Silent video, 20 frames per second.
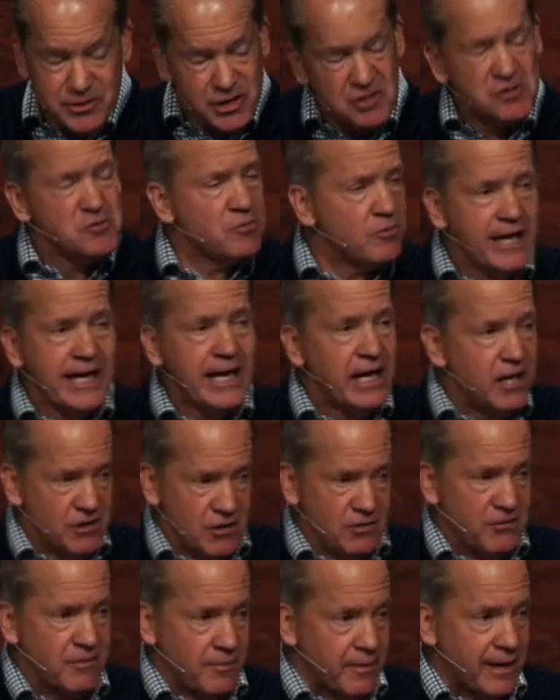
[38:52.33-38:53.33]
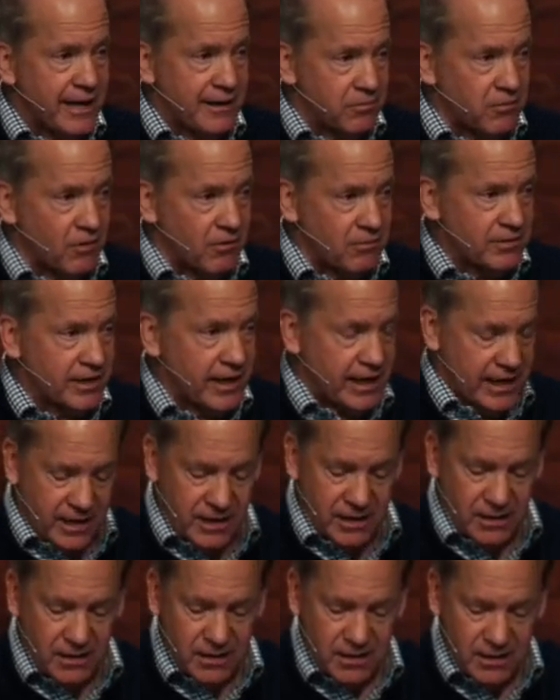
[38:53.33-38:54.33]
just reading you the Bible,
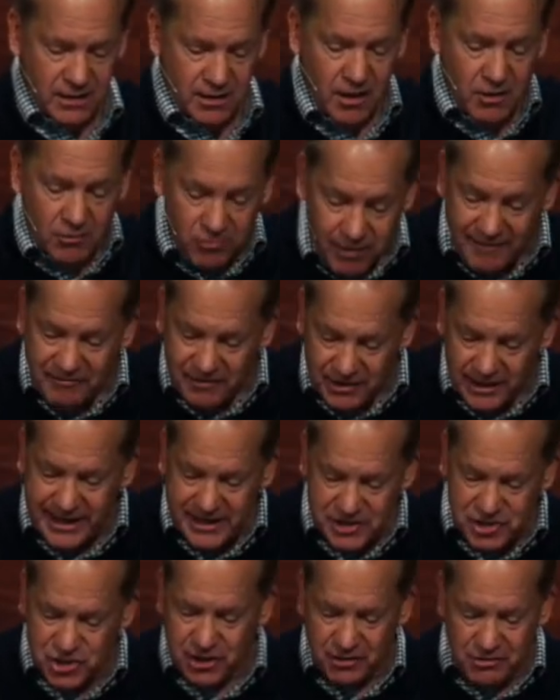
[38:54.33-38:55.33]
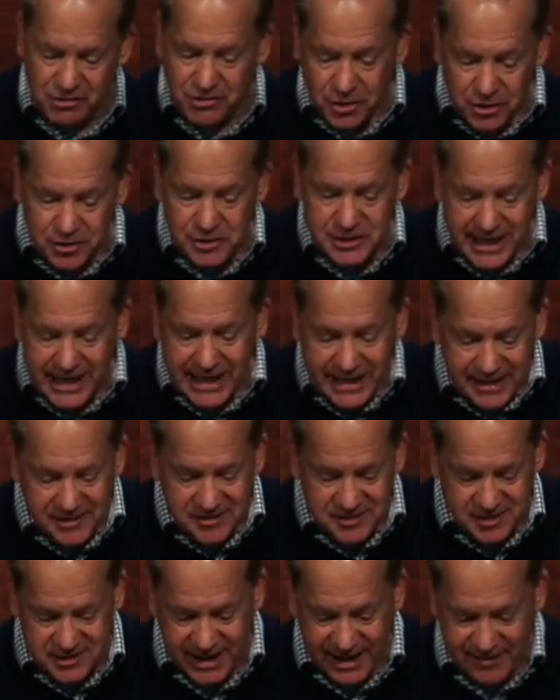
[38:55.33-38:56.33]
okay? Revelation
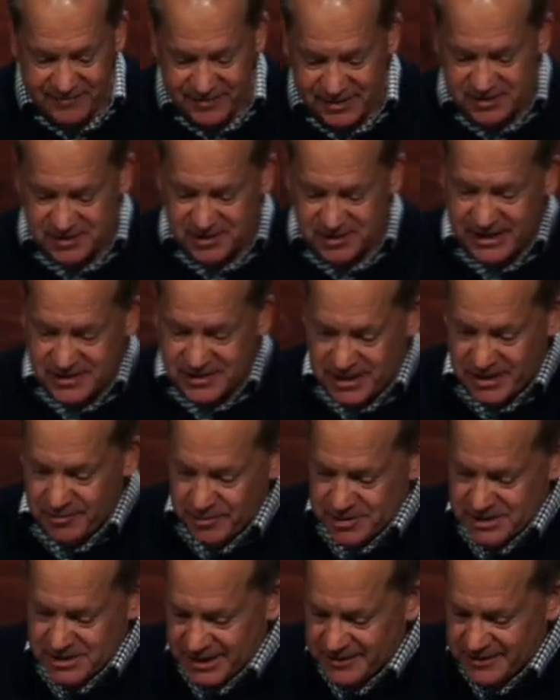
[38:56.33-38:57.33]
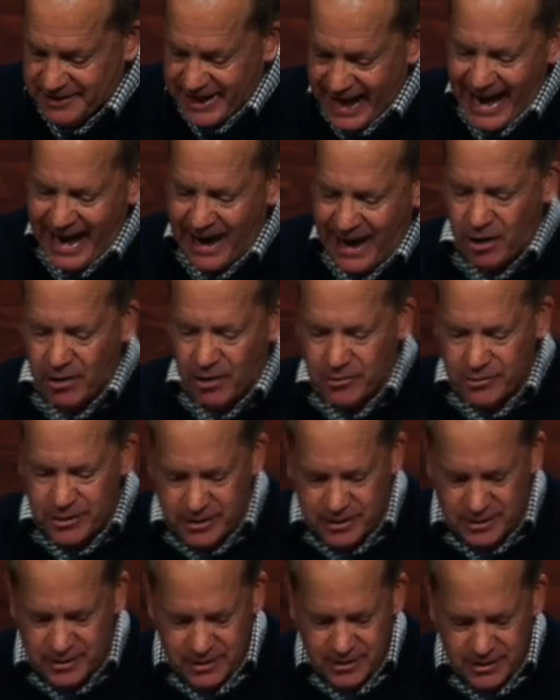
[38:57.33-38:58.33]
13:7 says it was
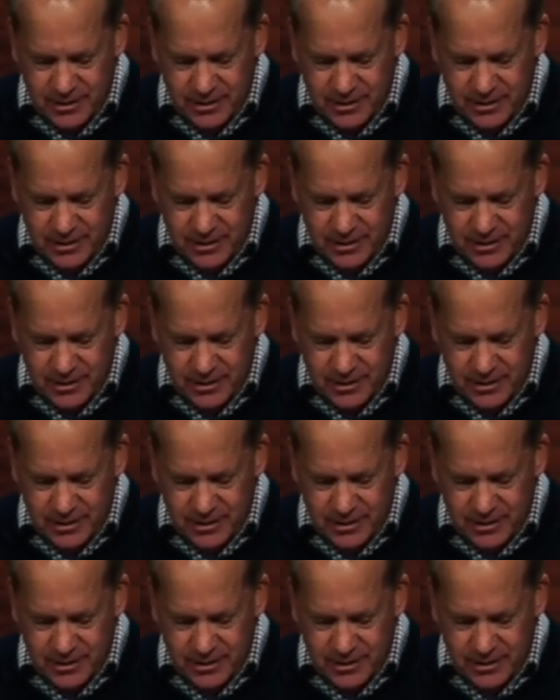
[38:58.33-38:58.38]
allowed,